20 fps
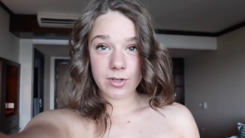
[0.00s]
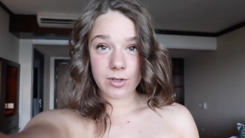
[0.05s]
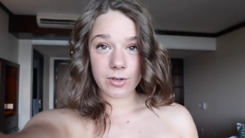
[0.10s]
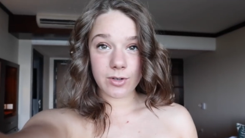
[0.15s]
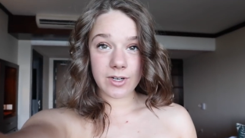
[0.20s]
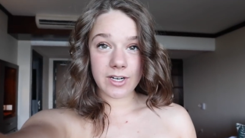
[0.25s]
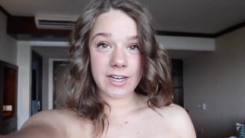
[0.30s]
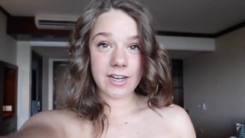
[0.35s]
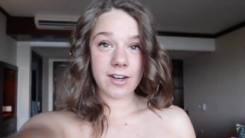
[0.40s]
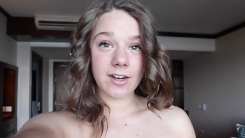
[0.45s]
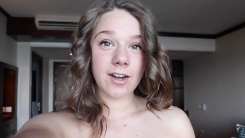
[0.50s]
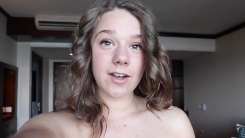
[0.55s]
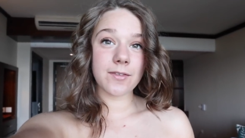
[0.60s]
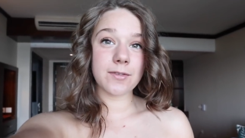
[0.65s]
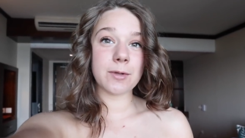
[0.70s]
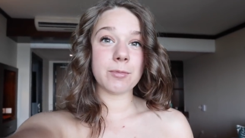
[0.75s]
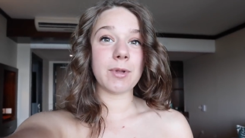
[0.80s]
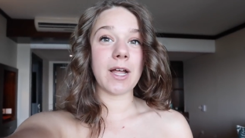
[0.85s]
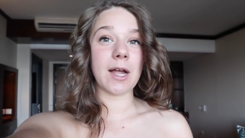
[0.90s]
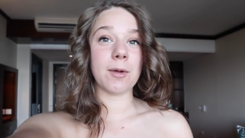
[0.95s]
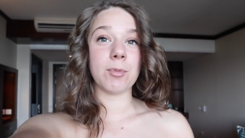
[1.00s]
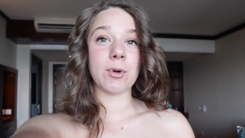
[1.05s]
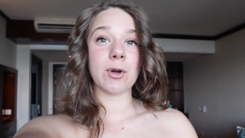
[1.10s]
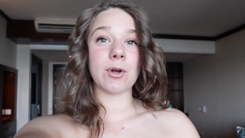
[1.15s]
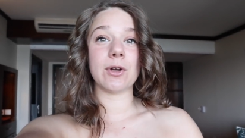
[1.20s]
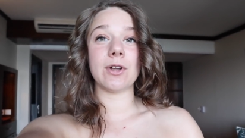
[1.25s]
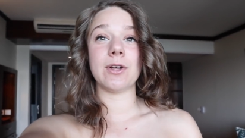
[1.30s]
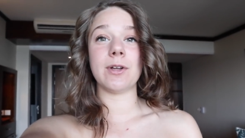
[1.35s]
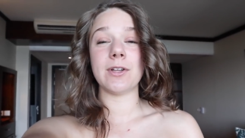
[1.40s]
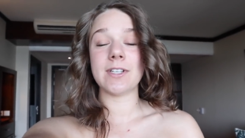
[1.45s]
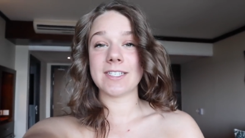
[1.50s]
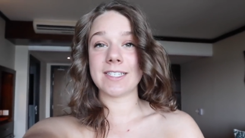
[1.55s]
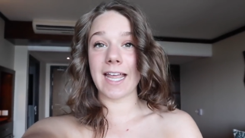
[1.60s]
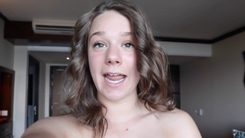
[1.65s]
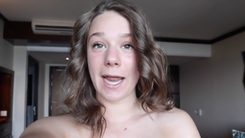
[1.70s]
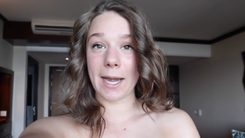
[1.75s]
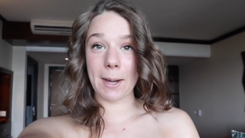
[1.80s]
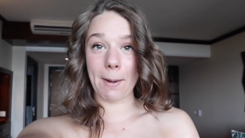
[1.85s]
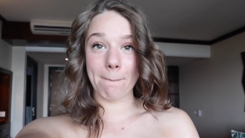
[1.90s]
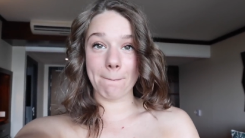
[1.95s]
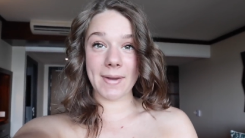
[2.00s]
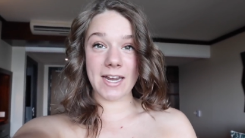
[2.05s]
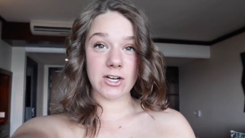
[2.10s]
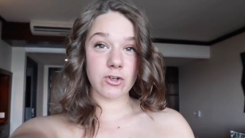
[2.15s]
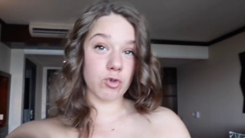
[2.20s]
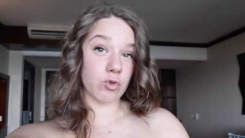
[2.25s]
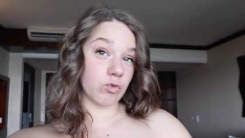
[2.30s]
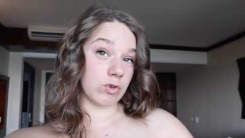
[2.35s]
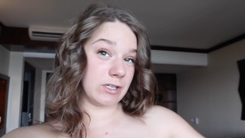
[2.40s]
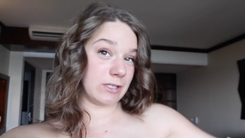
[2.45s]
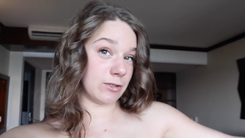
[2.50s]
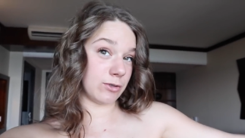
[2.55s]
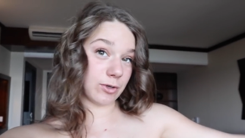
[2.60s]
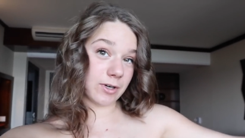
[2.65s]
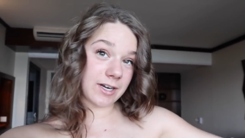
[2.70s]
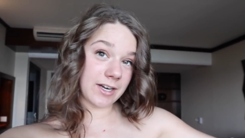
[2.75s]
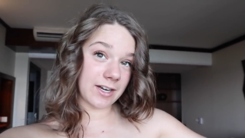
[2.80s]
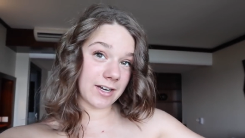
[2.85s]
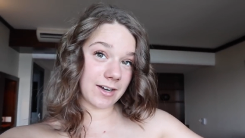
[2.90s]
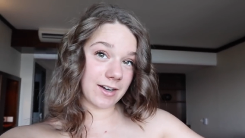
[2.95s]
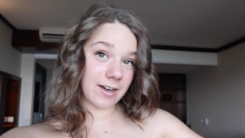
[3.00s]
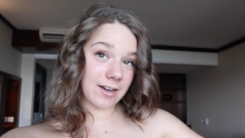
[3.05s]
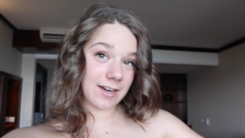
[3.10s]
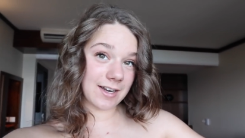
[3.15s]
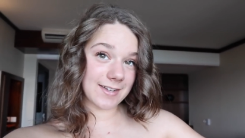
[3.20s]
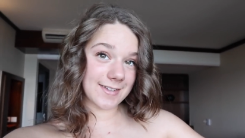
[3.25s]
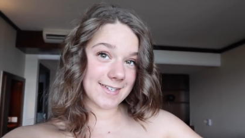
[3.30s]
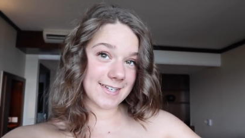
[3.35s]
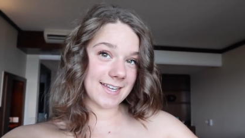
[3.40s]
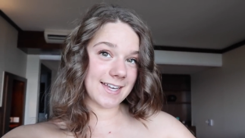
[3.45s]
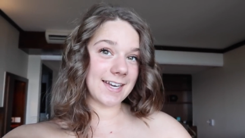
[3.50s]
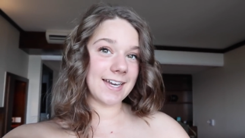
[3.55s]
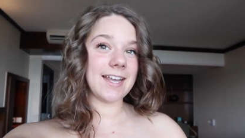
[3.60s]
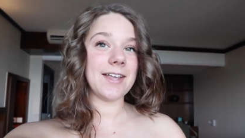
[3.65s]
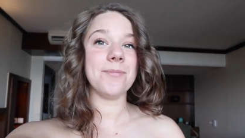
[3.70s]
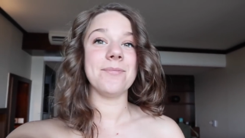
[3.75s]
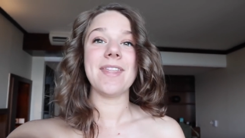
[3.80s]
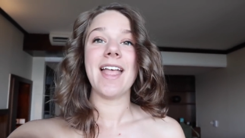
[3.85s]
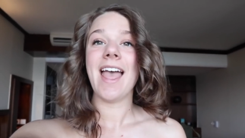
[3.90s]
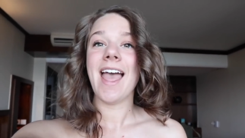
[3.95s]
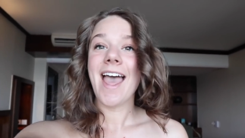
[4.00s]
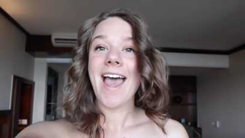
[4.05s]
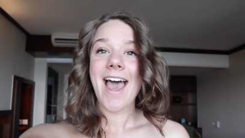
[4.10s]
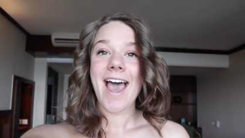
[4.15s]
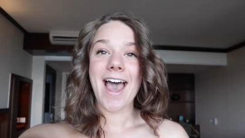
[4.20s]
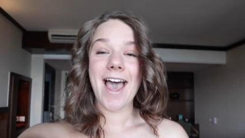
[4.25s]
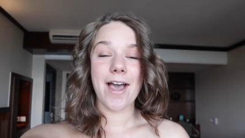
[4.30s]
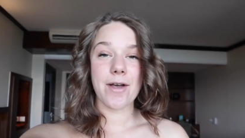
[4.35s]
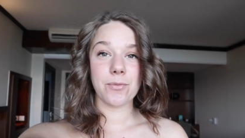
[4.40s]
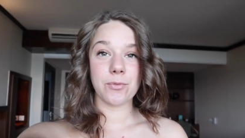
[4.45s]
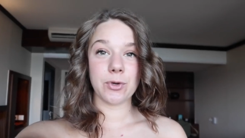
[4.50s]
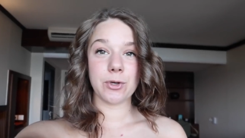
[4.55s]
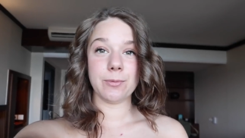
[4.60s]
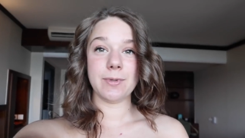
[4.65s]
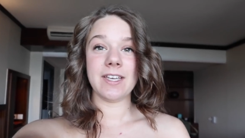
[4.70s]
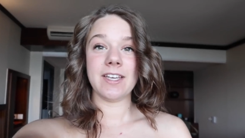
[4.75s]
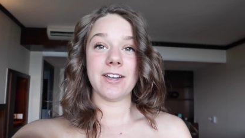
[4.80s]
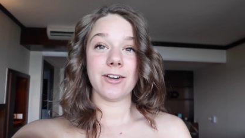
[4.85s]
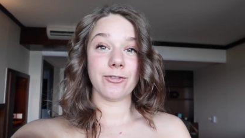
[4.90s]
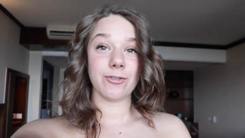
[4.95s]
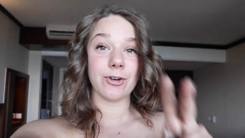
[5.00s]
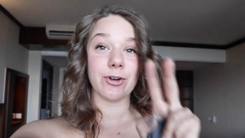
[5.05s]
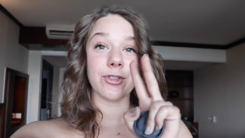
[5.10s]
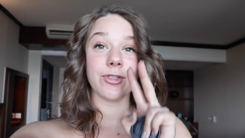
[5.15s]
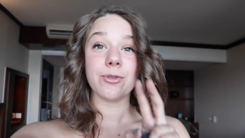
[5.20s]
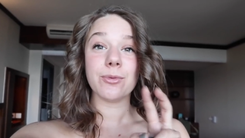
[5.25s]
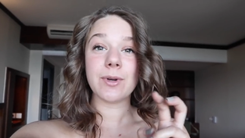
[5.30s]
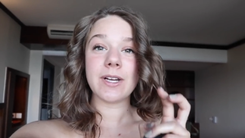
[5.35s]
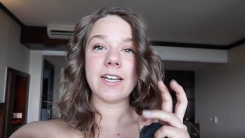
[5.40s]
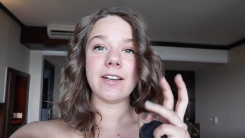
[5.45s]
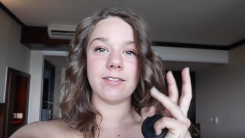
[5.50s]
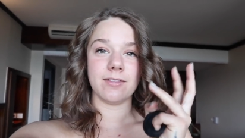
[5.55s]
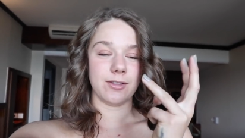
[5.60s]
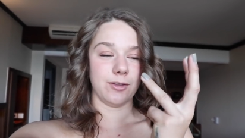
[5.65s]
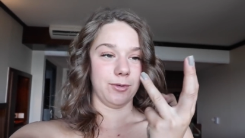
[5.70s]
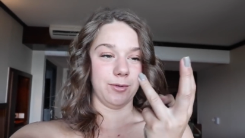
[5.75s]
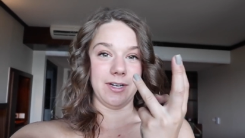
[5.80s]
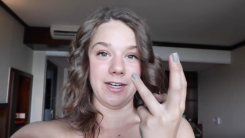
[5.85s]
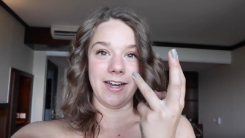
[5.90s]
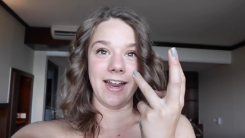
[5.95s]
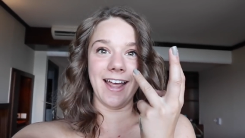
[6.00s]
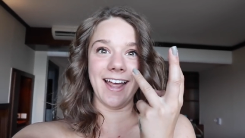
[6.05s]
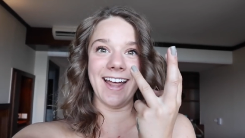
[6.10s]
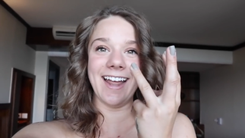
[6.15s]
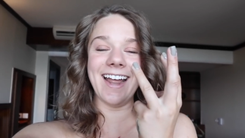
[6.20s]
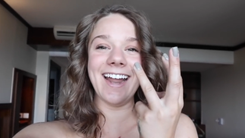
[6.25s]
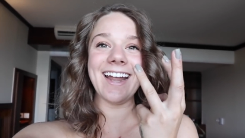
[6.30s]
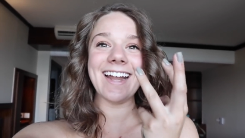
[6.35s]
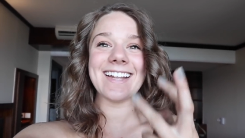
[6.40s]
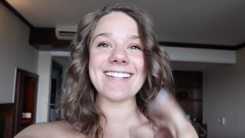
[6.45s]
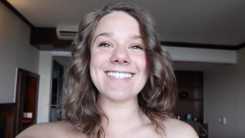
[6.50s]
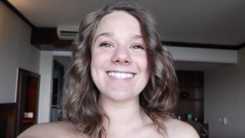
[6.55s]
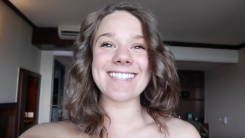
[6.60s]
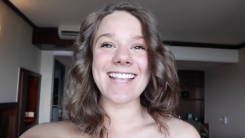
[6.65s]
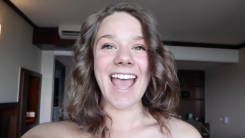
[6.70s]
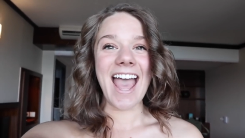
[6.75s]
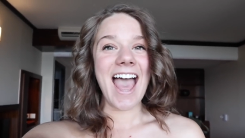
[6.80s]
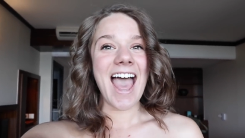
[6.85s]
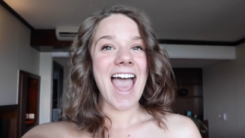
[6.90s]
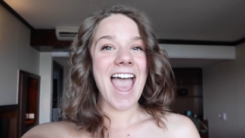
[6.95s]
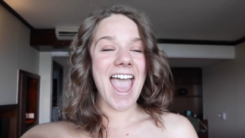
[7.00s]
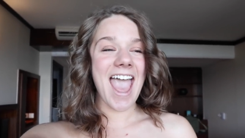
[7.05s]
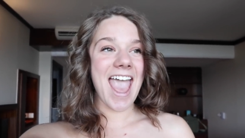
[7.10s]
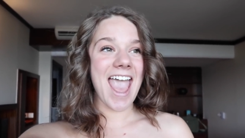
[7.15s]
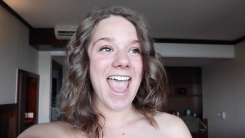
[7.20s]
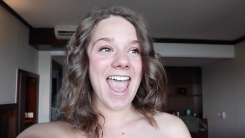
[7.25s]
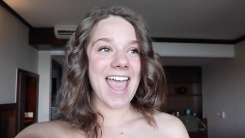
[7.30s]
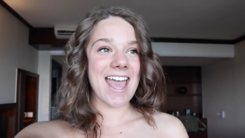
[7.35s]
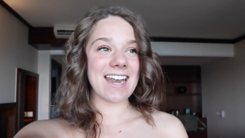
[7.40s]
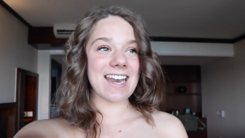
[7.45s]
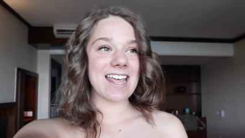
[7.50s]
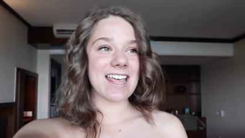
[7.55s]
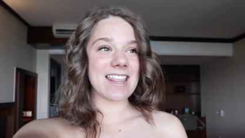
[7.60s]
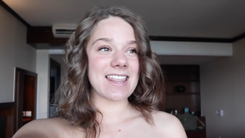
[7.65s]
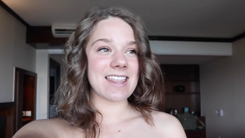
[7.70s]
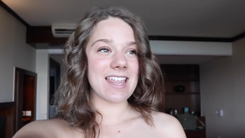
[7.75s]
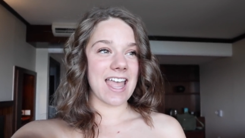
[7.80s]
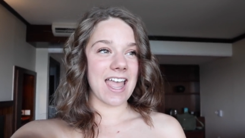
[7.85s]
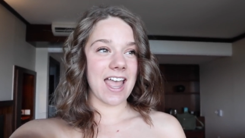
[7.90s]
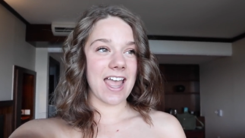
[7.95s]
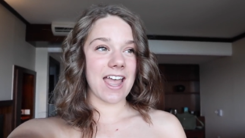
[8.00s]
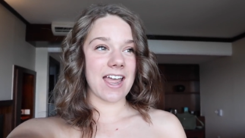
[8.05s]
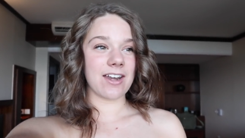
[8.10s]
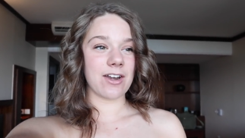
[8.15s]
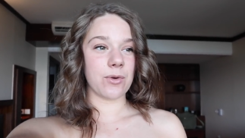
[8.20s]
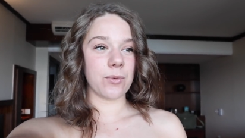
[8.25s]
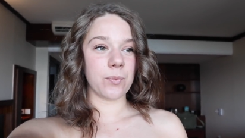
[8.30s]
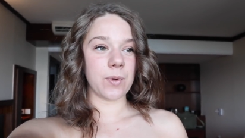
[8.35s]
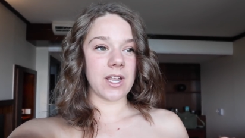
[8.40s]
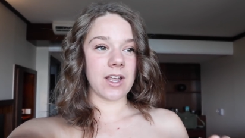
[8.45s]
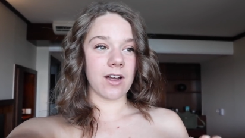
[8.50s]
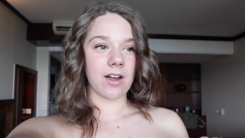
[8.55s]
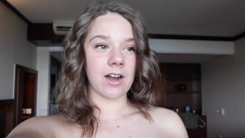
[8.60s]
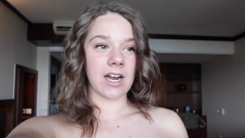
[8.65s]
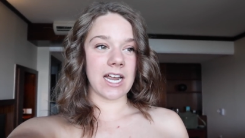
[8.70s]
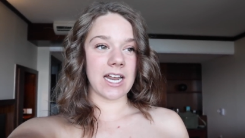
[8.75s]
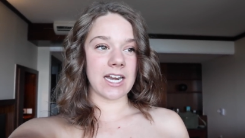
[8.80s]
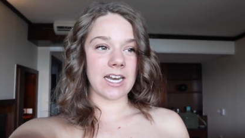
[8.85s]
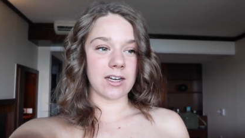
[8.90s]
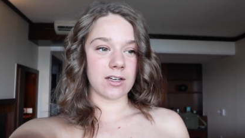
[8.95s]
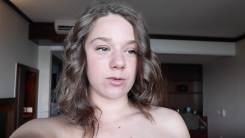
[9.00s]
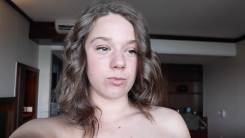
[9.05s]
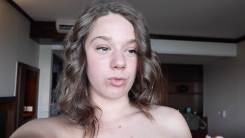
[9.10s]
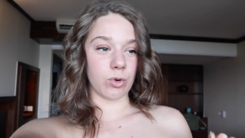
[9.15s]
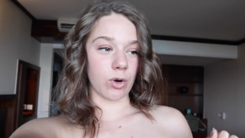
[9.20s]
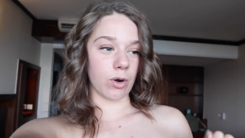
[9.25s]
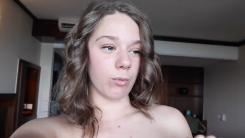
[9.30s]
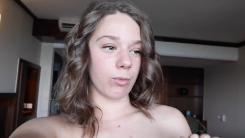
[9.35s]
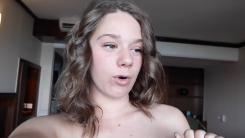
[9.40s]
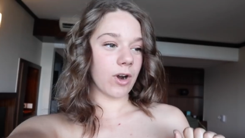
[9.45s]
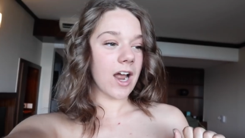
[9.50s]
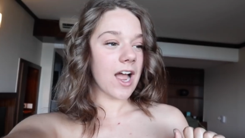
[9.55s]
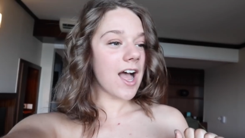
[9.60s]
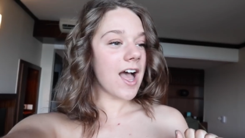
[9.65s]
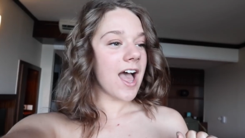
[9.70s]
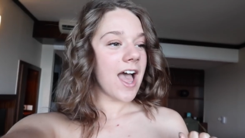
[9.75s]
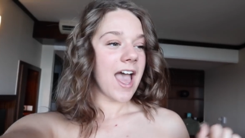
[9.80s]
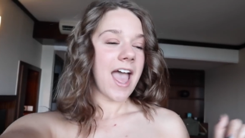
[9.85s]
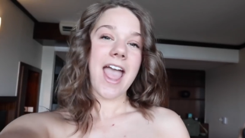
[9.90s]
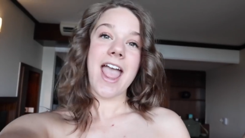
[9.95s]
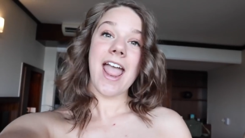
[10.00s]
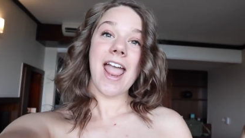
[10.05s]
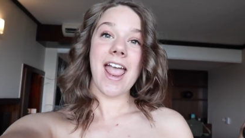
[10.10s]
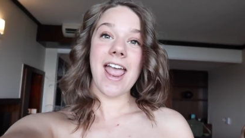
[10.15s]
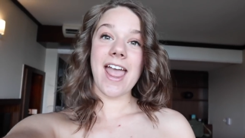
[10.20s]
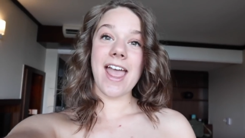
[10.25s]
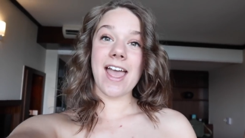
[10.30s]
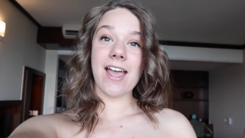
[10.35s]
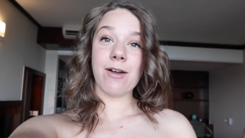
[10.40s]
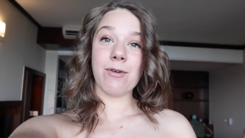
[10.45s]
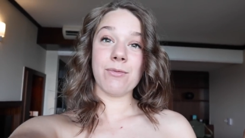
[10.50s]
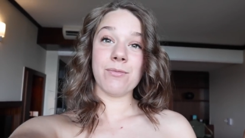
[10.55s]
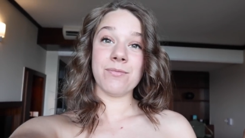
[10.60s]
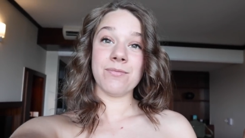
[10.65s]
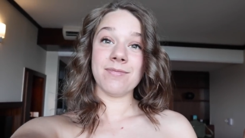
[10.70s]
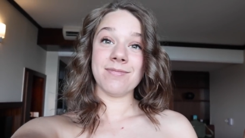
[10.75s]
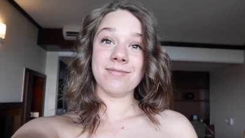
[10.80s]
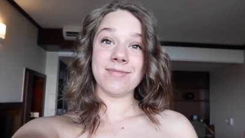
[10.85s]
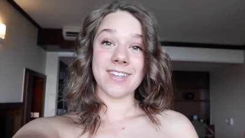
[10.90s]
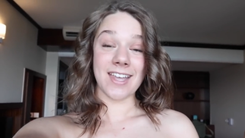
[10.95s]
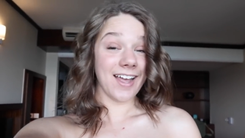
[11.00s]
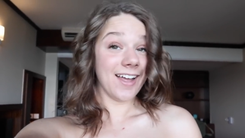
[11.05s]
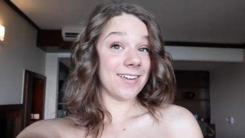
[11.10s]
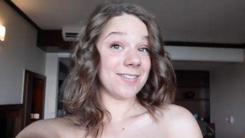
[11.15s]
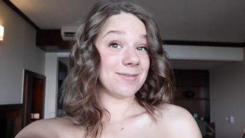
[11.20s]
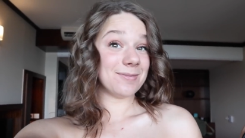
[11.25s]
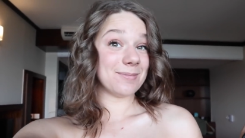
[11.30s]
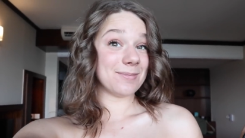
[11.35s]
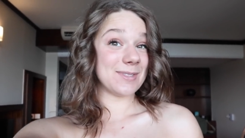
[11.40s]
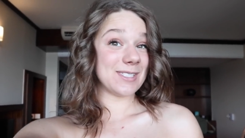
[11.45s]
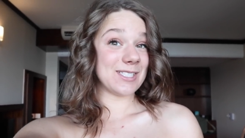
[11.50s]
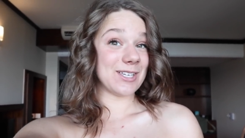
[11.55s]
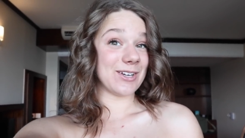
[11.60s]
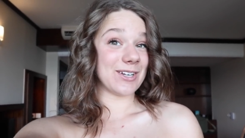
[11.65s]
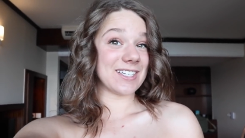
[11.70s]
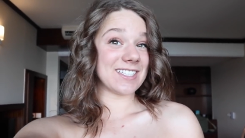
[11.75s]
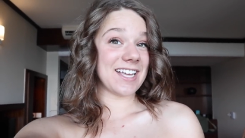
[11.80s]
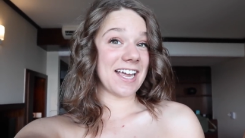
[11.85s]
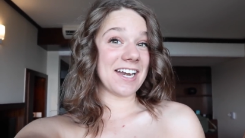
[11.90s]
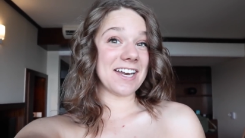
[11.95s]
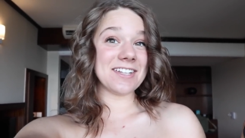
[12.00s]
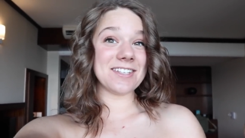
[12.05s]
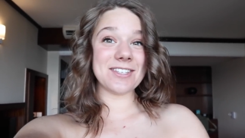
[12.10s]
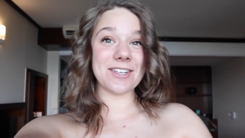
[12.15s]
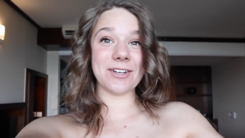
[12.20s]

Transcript: tour here of the Black Pearl Sand Beach Resort here in Tahiti. We'll be here for three nights, and then we are heading to Bora Bora, and yeah, I'm so excited.